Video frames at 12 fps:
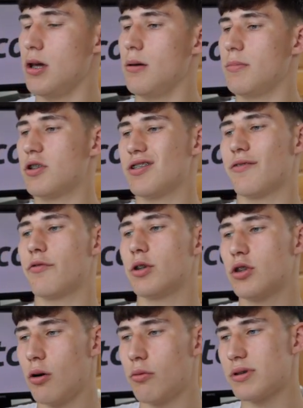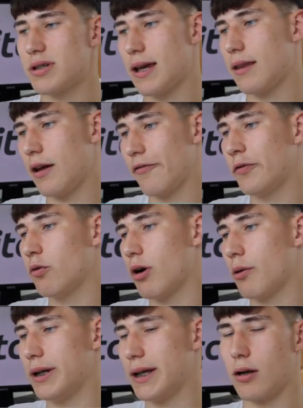because if we don't get that
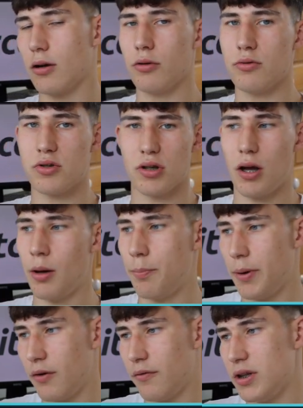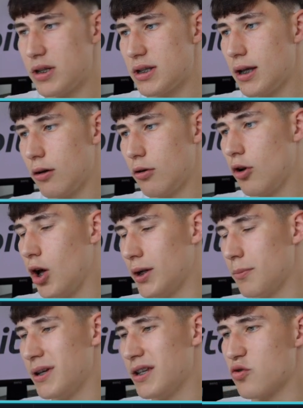4-hourly close above this yellow line,
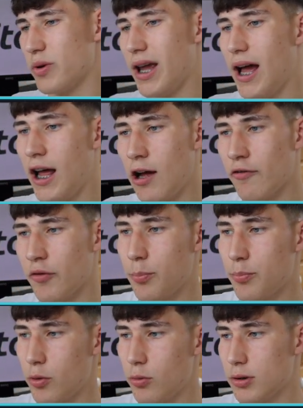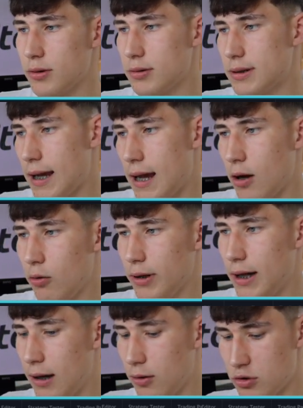it means we have broken down
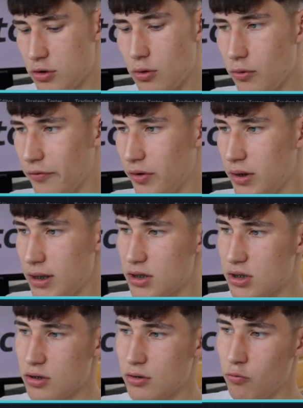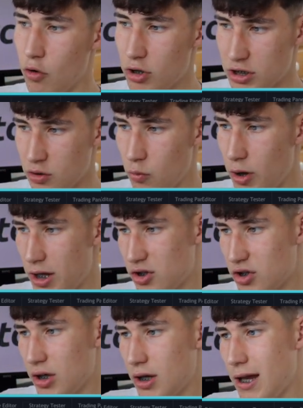out of this rising
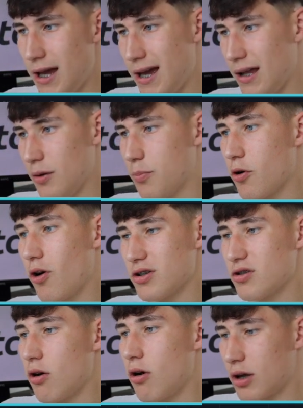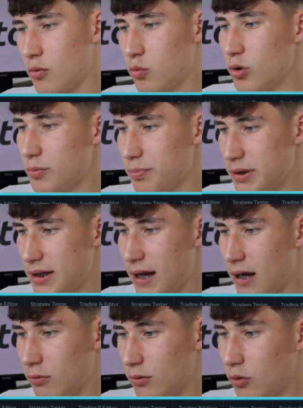wedge, and the price target would be
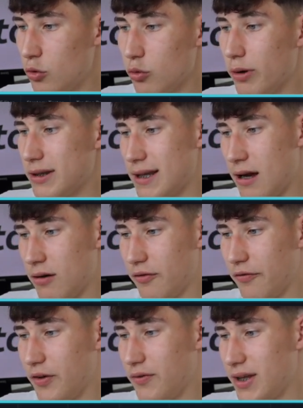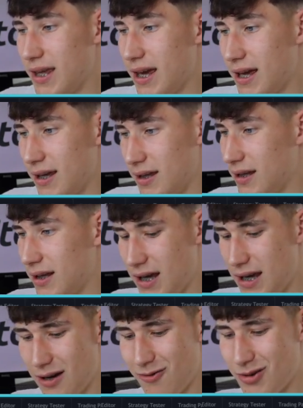down all the way down at 50k,
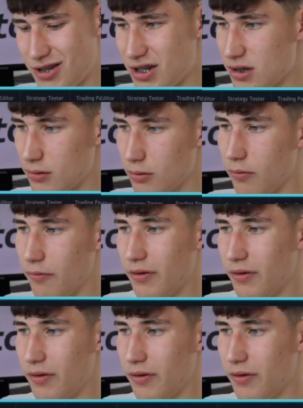which isn't